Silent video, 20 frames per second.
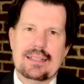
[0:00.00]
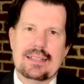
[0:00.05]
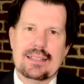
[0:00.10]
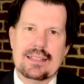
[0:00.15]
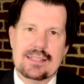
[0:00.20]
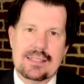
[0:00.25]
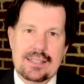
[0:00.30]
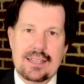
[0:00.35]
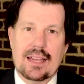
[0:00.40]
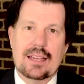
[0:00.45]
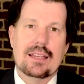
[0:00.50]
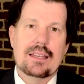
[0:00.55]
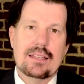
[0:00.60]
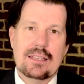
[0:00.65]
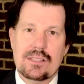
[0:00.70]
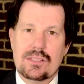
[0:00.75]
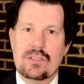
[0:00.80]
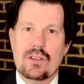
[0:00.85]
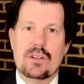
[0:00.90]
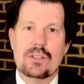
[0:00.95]
The second
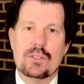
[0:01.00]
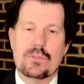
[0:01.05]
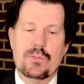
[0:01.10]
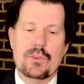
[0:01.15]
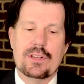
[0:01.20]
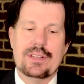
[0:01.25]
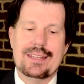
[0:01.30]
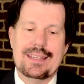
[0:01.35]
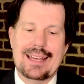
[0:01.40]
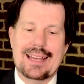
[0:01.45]
he saw his friend